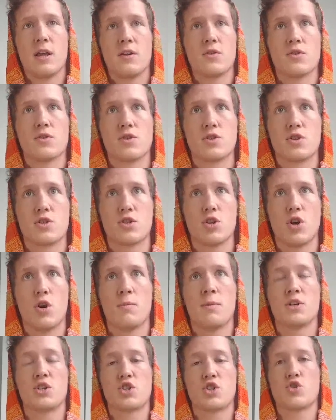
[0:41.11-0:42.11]
And there's
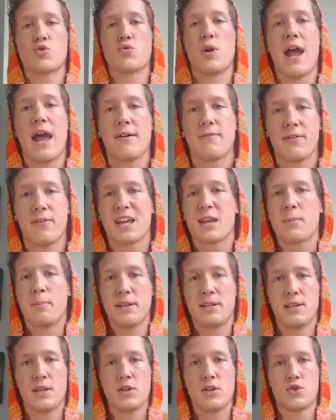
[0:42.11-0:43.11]
so much traffic
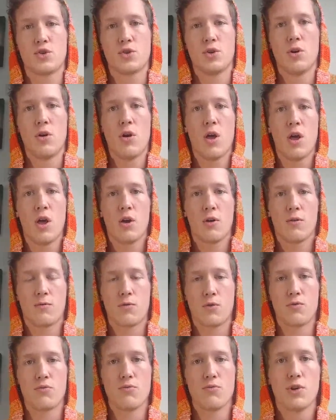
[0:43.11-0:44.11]
potential
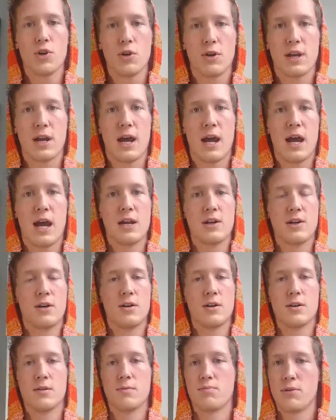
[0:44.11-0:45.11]
for really high
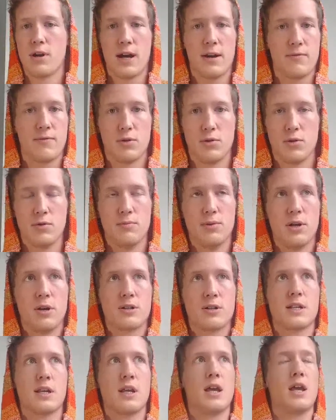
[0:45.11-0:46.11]
dollar profitable
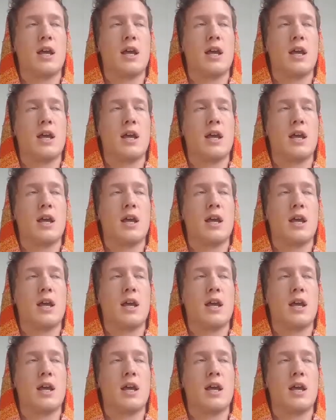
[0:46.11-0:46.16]
books.